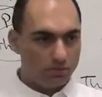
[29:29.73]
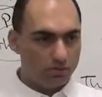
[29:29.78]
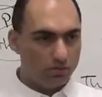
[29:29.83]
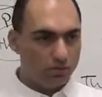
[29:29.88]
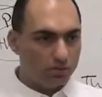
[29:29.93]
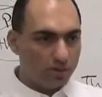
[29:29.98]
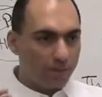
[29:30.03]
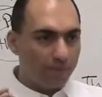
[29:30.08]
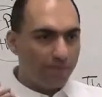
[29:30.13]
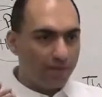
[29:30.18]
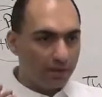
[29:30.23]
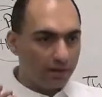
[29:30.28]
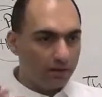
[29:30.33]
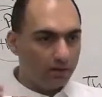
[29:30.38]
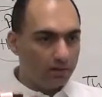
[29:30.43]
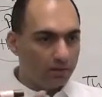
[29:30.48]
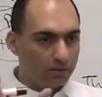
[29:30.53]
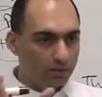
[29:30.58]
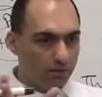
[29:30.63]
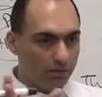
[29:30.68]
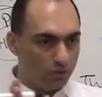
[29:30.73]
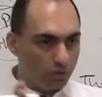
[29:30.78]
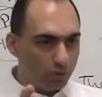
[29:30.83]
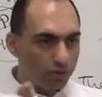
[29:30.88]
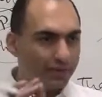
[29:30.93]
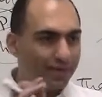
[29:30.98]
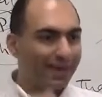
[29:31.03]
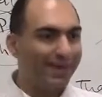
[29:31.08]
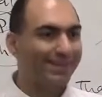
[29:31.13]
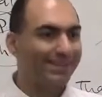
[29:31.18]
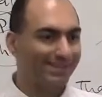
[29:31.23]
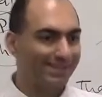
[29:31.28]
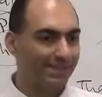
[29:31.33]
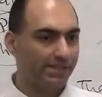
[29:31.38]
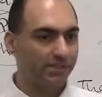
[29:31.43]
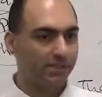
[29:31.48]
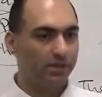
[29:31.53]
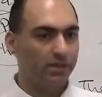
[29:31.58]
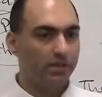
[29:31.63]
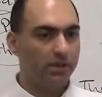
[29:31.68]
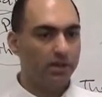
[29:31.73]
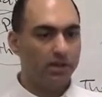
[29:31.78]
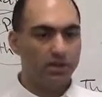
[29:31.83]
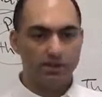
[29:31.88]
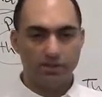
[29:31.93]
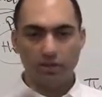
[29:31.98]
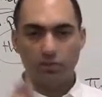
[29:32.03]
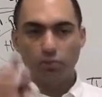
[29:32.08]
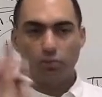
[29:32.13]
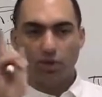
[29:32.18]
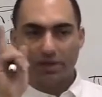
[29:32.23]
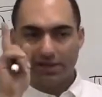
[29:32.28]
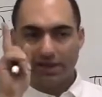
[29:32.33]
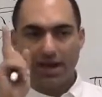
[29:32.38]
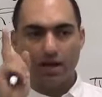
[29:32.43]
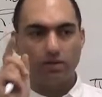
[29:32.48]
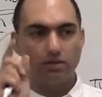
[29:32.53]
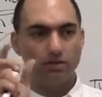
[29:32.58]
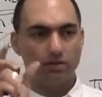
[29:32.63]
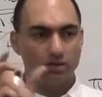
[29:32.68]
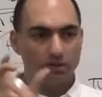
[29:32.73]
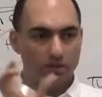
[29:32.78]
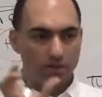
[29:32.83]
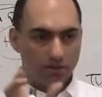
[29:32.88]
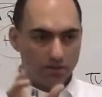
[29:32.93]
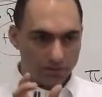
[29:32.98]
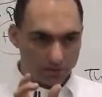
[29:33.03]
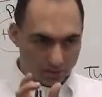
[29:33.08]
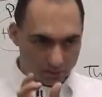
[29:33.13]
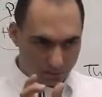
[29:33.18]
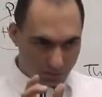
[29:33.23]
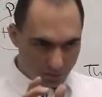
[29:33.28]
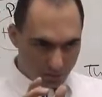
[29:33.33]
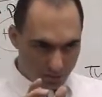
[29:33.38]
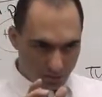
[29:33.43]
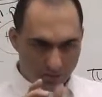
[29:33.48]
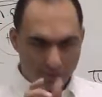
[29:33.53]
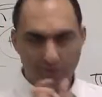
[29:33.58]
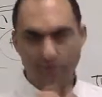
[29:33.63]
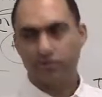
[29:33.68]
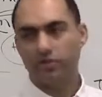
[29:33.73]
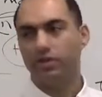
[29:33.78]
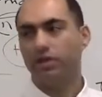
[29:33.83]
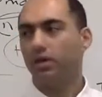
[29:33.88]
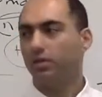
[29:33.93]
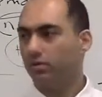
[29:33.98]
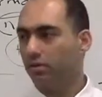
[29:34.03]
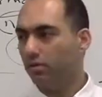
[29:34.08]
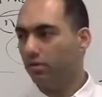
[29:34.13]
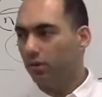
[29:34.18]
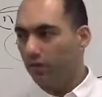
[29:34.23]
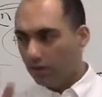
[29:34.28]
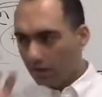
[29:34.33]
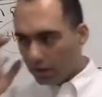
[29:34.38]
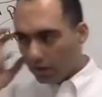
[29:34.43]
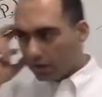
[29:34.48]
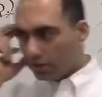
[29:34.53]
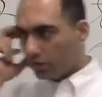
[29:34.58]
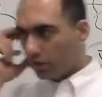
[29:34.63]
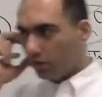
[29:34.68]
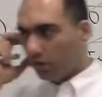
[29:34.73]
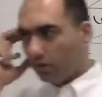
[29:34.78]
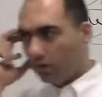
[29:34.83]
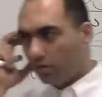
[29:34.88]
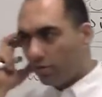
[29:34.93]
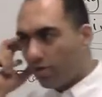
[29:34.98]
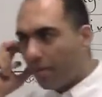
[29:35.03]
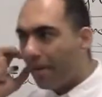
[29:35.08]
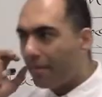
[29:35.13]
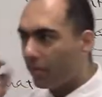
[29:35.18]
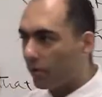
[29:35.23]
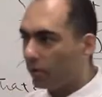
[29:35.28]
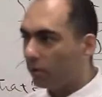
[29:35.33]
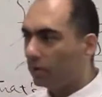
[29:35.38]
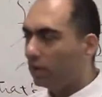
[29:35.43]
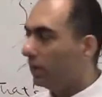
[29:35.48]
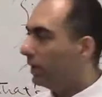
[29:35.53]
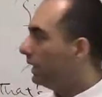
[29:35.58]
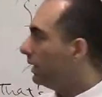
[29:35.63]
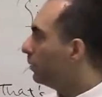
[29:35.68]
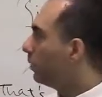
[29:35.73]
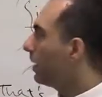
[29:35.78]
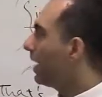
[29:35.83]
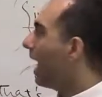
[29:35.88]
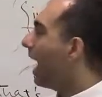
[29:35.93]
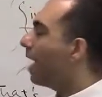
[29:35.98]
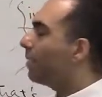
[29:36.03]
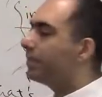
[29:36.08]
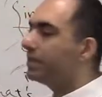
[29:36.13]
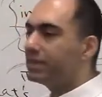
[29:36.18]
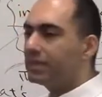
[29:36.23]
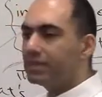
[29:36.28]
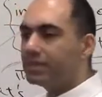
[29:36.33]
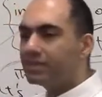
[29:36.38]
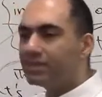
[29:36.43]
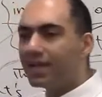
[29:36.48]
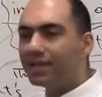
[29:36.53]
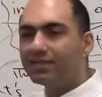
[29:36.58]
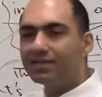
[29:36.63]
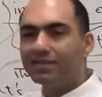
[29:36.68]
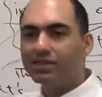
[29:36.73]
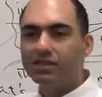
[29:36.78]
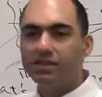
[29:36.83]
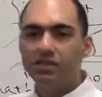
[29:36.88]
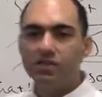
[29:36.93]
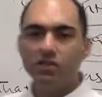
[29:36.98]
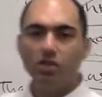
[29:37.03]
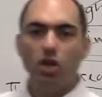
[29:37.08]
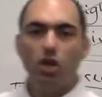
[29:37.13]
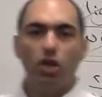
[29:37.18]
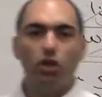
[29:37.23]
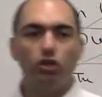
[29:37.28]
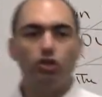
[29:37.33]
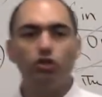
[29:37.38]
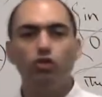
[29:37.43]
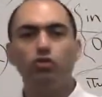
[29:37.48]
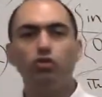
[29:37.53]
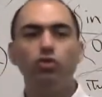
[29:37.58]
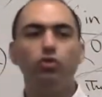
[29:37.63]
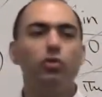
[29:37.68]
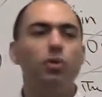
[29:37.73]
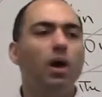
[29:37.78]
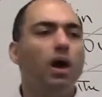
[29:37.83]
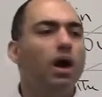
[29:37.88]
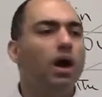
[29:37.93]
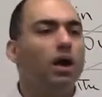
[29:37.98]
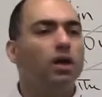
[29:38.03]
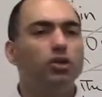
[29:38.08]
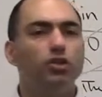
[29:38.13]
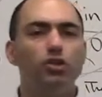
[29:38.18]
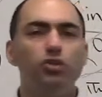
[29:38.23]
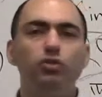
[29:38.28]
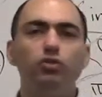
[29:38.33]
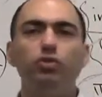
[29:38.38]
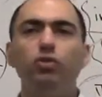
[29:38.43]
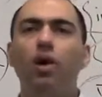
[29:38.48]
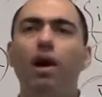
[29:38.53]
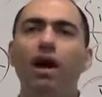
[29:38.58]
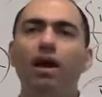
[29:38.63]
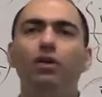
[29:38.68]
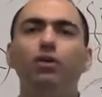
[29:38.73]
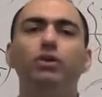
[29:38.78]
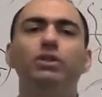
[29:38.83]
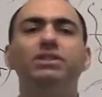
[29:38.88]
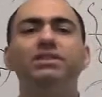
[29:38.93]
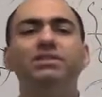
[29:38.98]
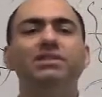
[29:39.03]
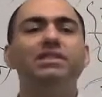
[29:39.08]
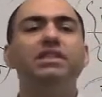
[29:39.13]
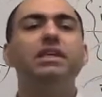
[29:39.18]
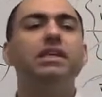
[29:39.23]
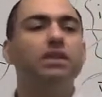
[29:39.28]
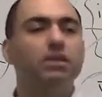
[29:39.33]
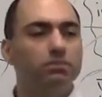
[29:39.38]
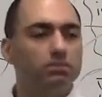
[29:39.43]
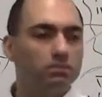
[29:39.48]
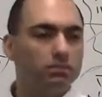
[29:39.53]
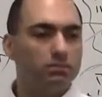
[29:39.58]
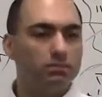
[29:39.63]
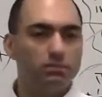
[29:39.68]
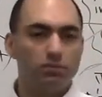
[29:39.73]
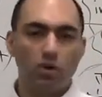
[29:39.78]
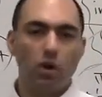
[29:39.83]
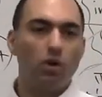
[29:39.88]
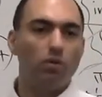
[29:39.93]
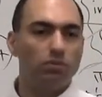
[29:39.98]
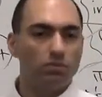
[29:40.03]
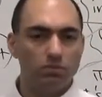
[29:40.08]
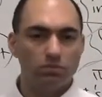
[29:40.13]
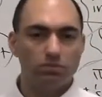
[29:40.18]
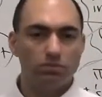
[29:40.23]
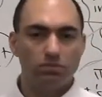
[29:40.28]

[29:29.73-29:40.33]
To something, your carelessness. It's not one noun. Two things together. So, remember, what happens in the sentences is due to I couldn't see him, no.